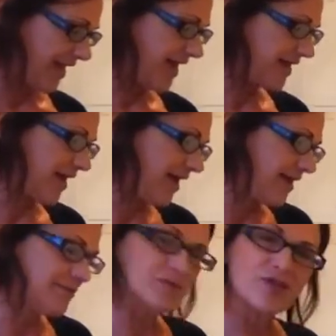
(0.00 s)
And
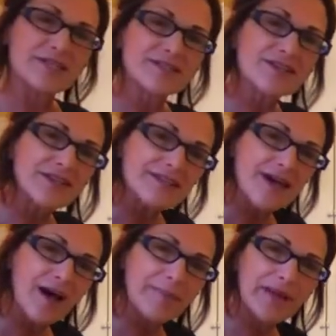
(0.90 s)
I am just going to
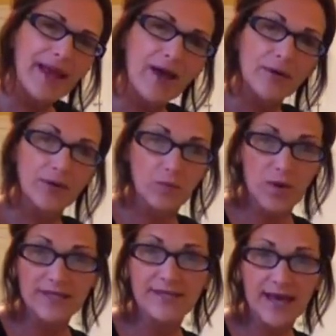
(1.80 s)
top it out. It
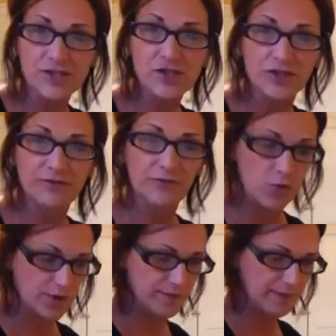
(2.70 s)
was actually
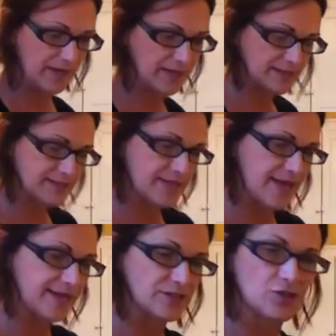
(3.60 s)
40 minutes
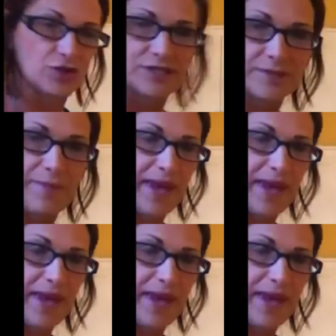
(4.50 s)
that it took to